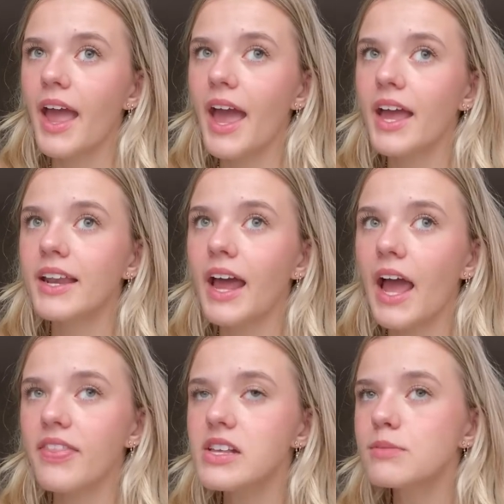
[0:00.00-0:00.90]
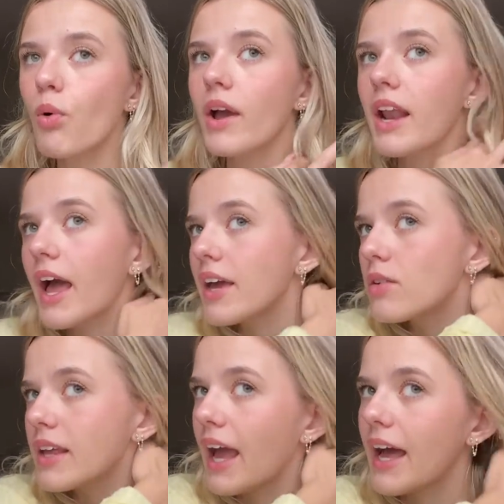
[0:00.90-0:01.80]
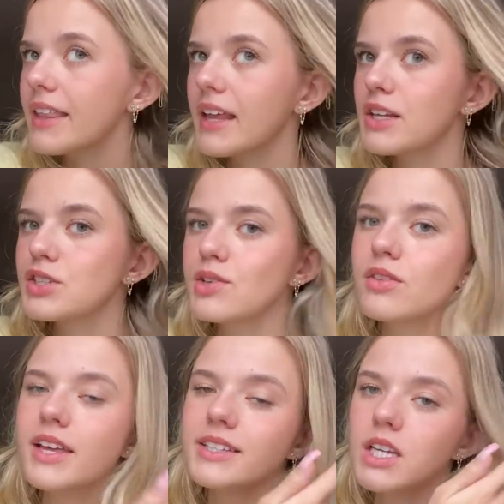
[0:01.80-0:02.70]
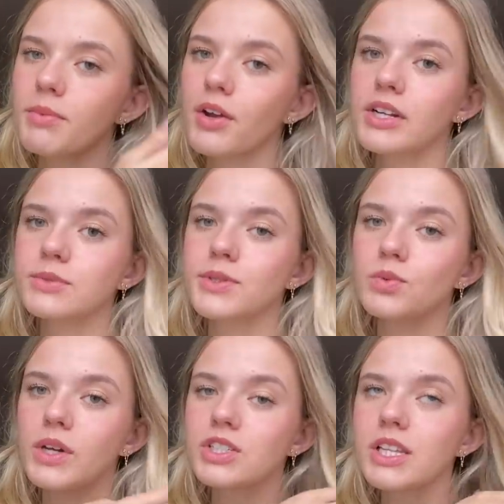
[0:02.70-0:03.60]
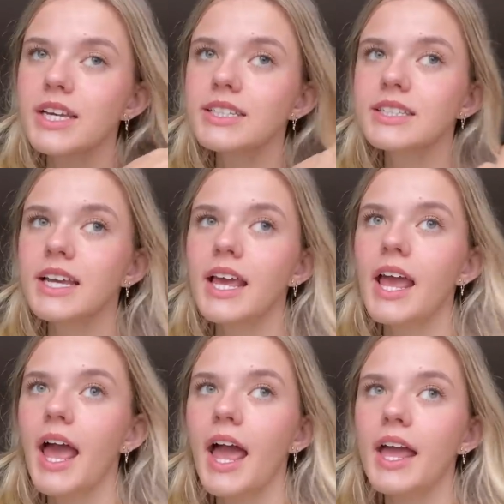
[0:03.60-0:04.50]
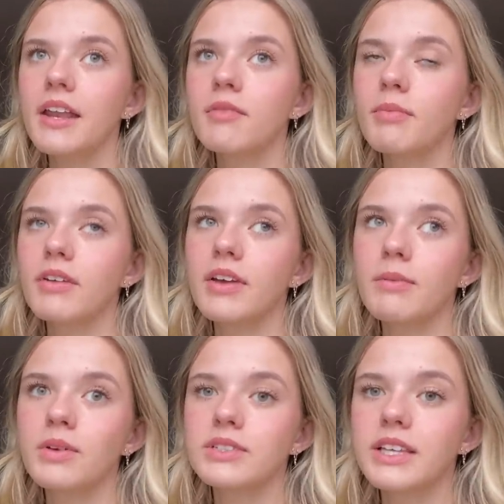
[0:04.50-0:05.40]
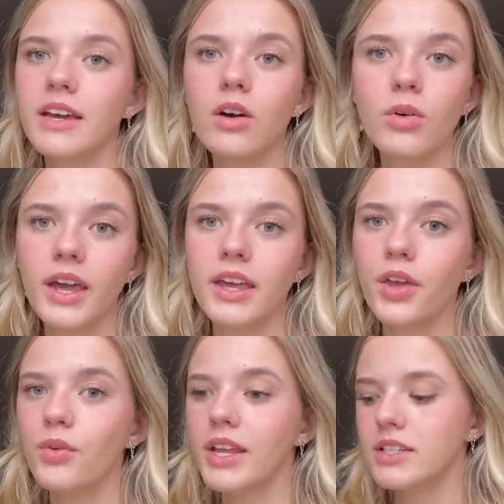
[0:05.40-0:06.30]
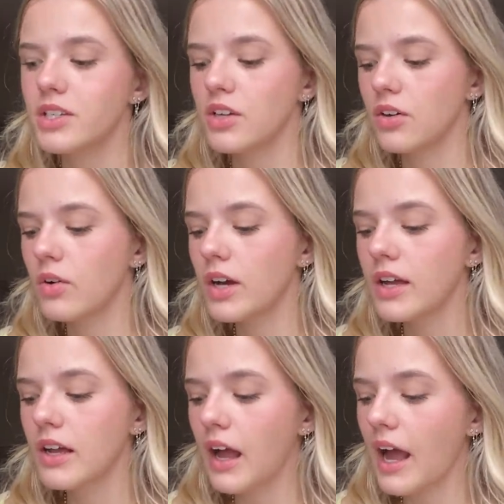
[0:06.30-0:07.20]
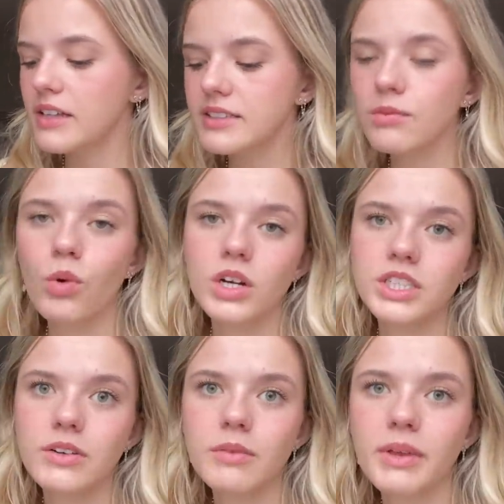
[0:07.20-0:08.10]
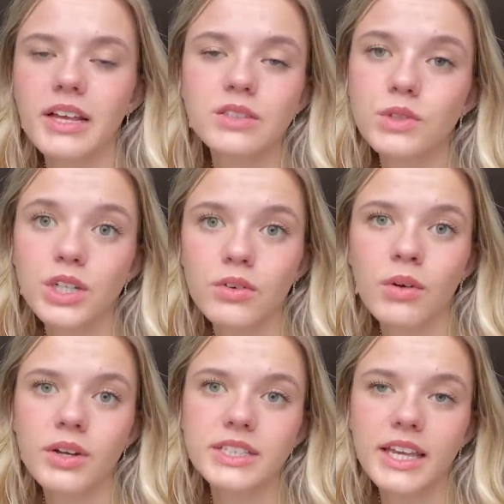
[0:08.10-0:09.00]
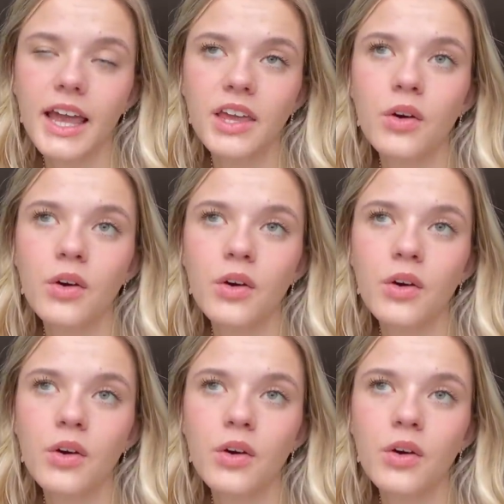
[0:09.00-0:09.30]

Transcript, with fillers: And at this point, I had only had like two things on my Christmas wish list, and my family was like, okay, you need to add some more to it because we don't know what to get